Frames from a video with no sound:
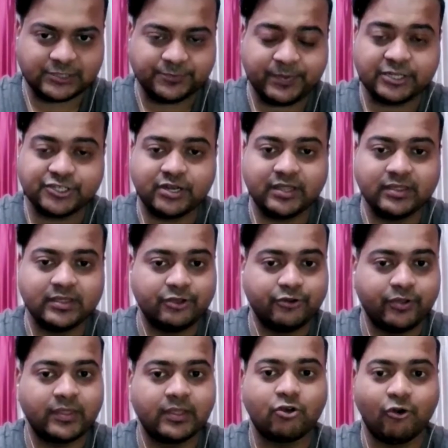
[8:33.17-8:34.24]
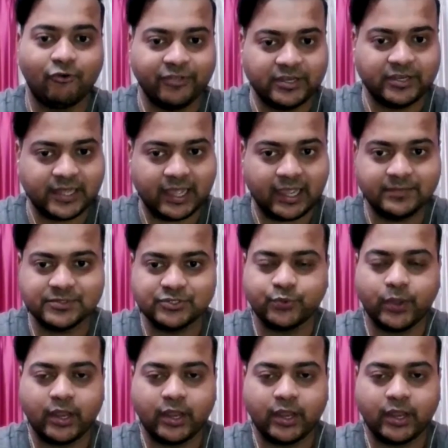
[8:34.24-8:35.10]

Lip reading: especially during the COVID times,